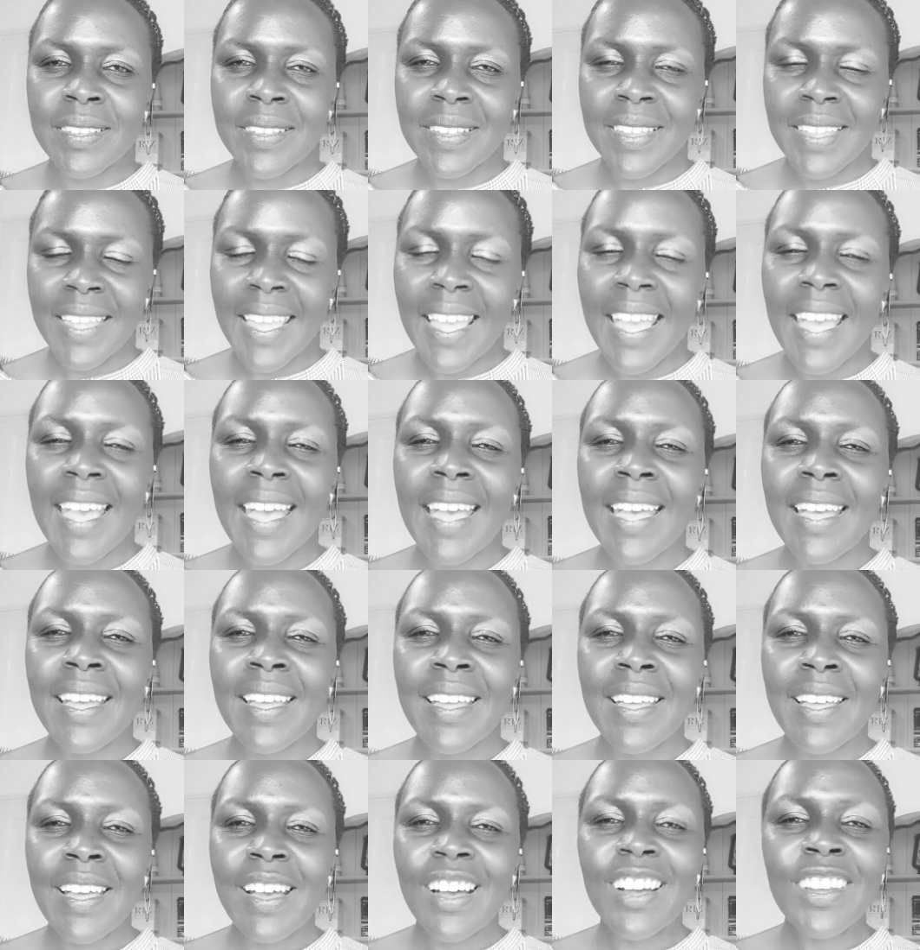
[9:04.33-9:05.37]
yeah,
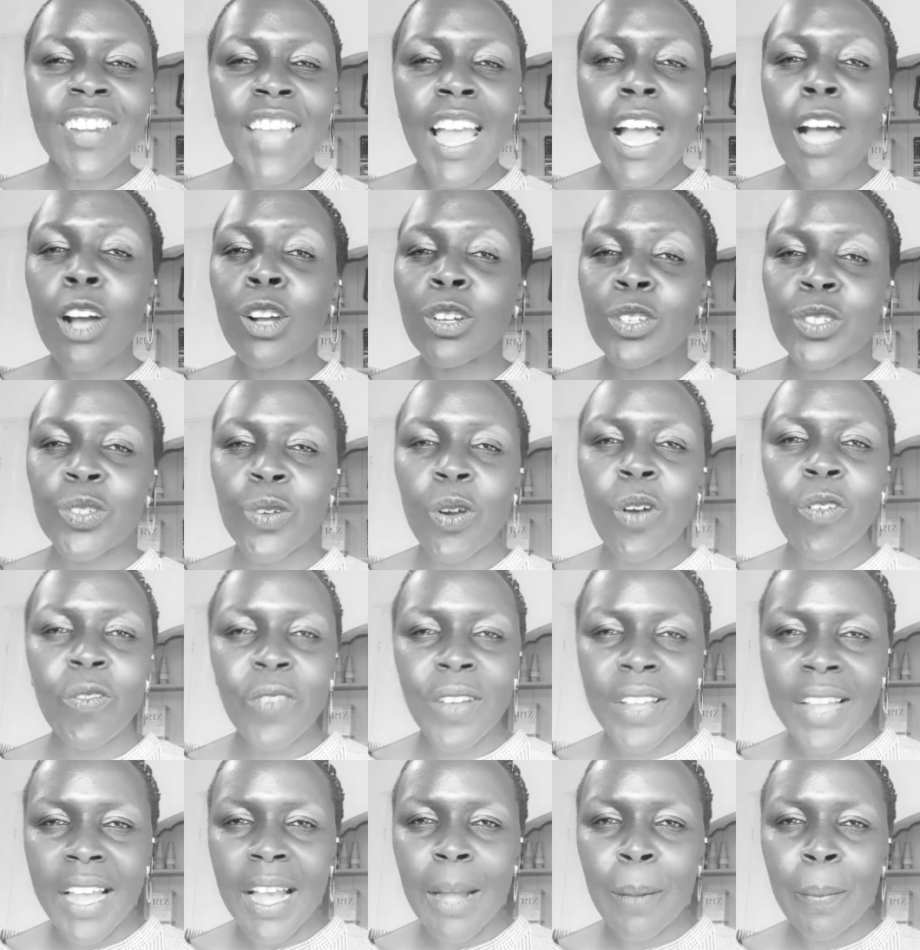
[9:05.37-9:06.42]
on how to
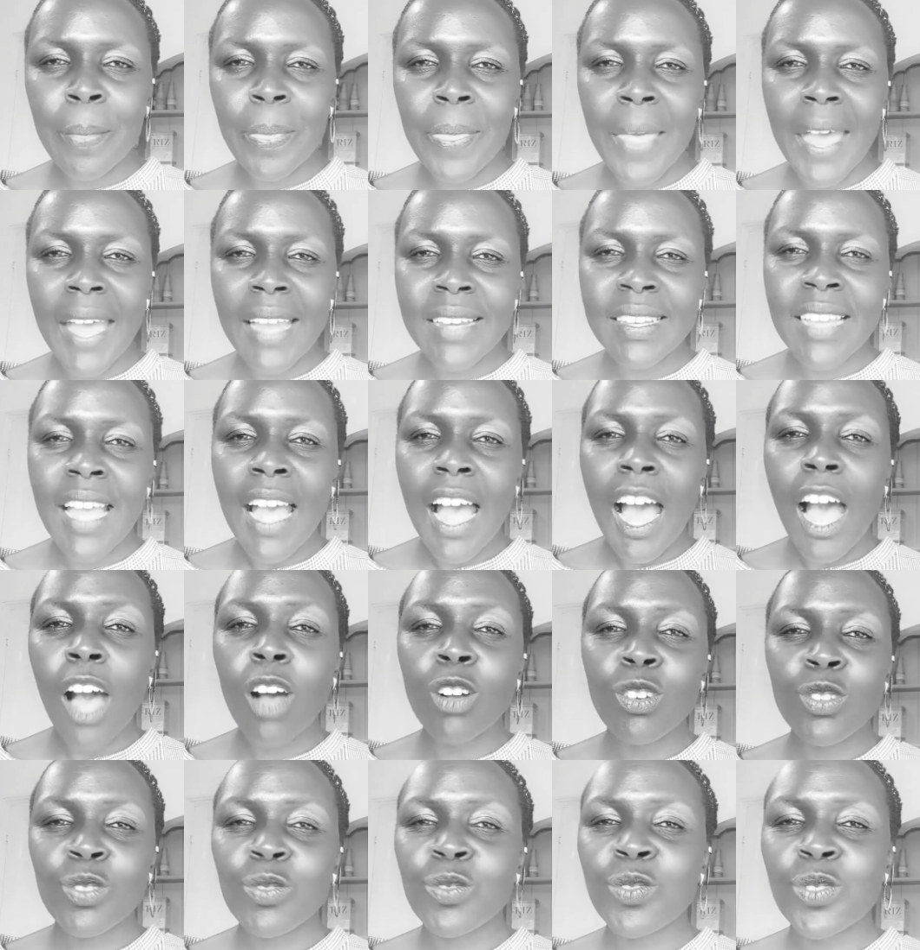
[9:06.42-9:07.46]
overcome that,
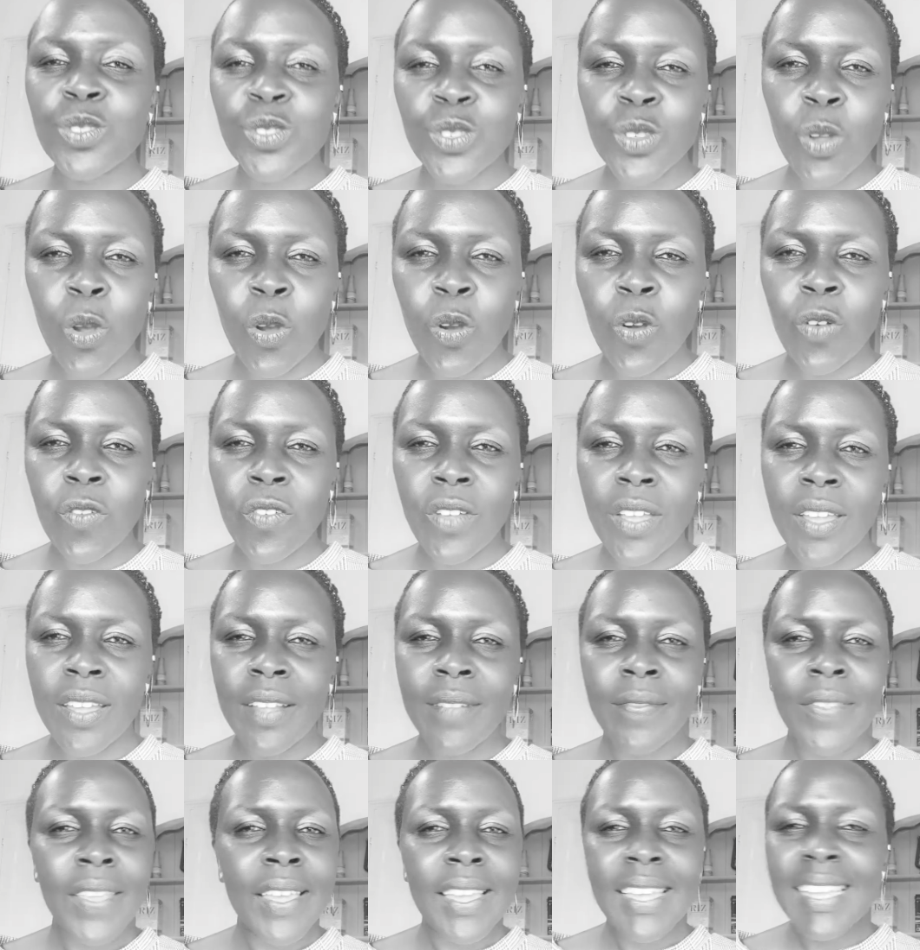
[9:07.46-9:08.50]
how to solve it.
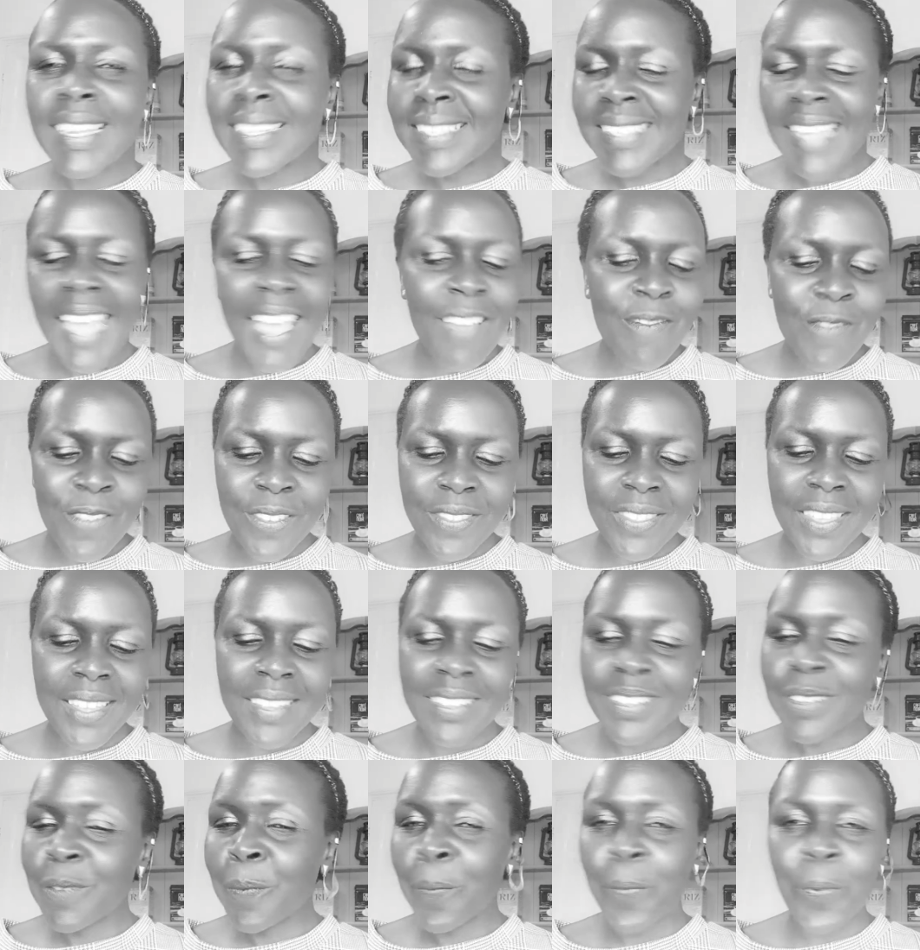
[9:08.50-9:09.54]
It's everything.
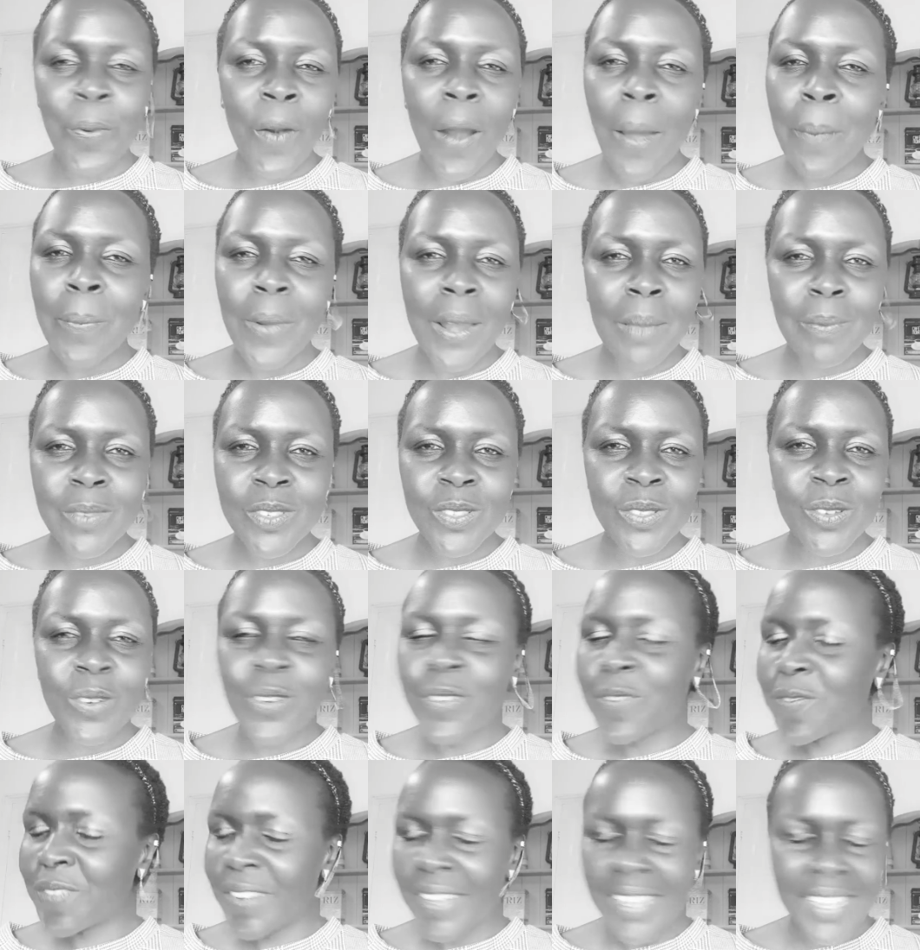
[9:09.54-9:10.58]
Problem
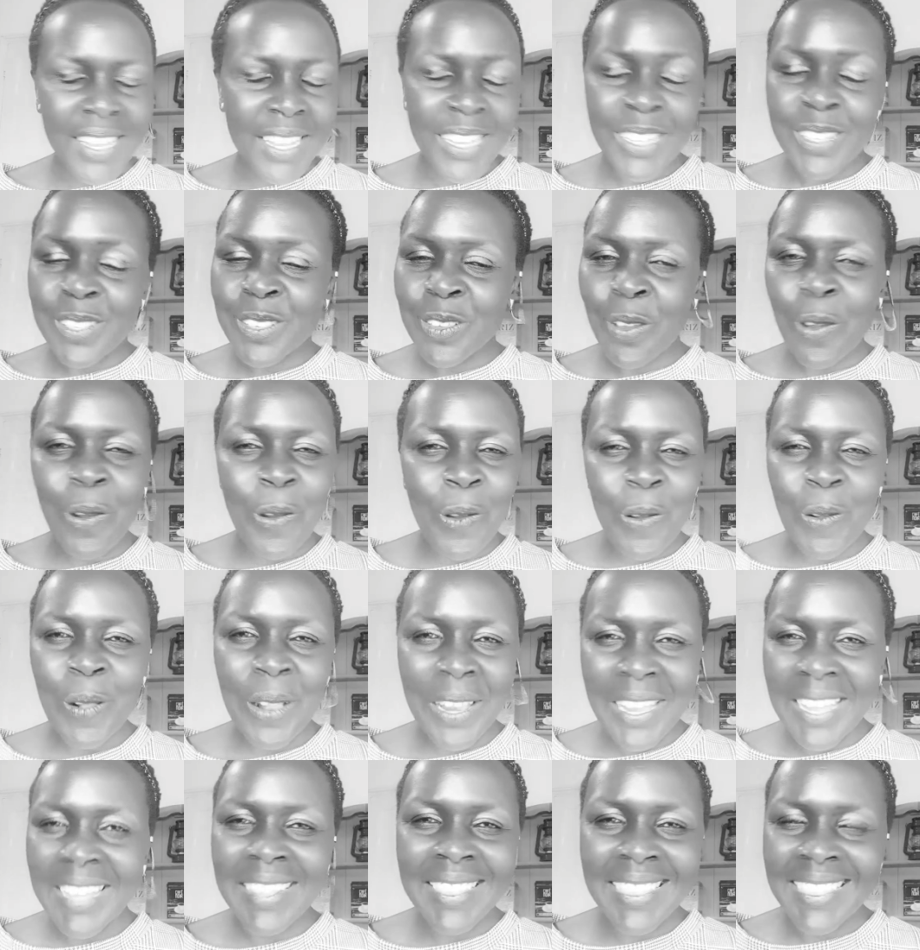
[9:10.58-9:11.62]
solver is all
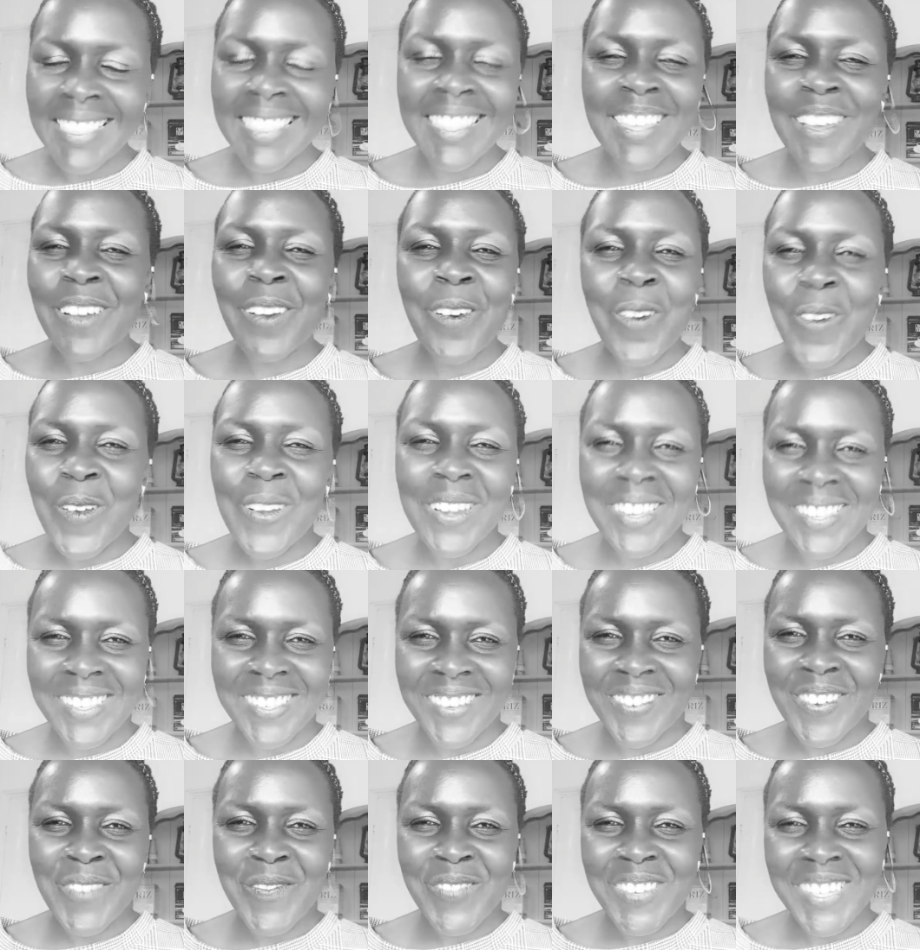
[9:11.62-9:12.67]
in the Holy
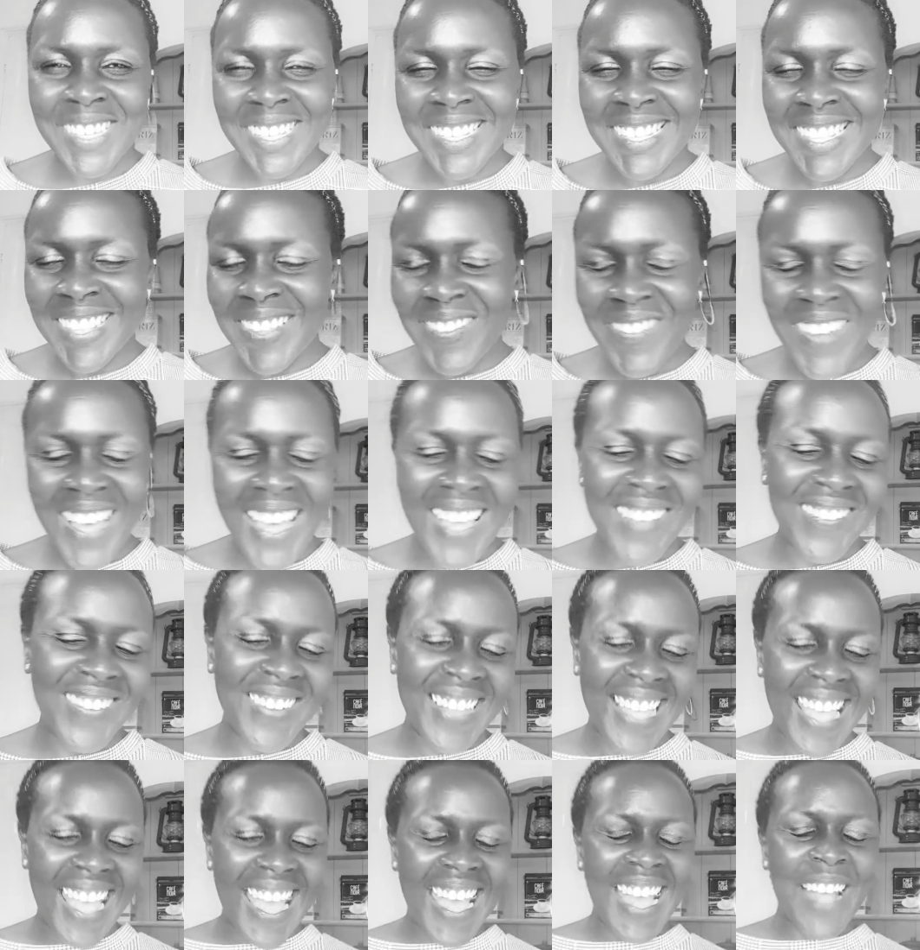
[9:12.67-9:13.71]
Scriptures in the Bible,
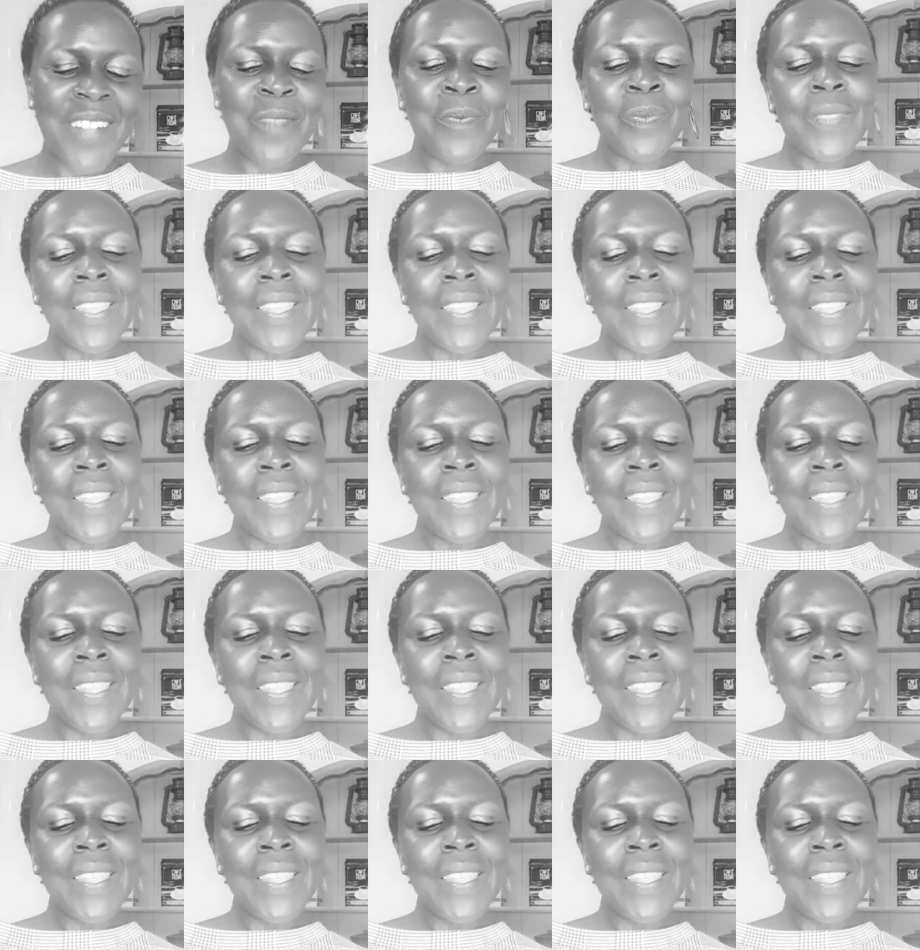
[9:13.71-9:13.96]
yeah.